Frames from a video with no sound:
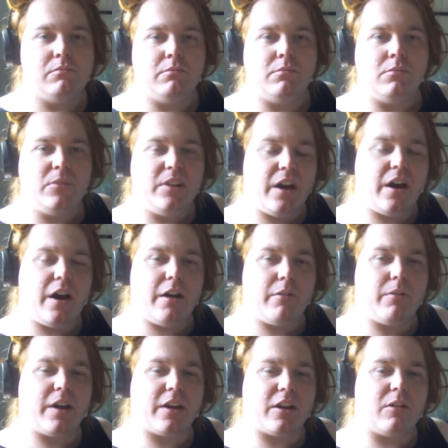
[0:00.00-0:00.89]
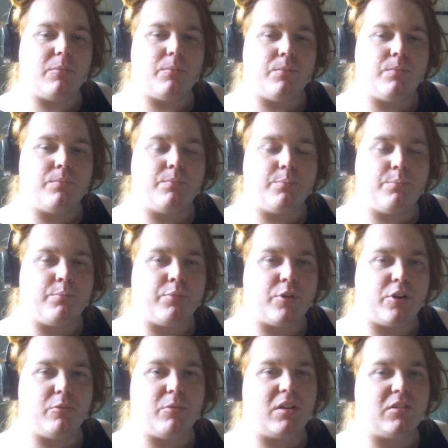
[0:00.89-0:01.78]
I reckon I'm pretty
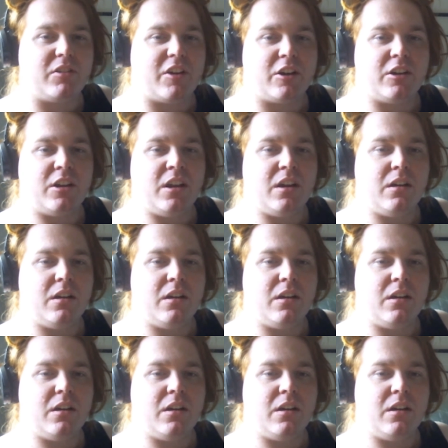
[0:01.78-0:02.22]
well done here.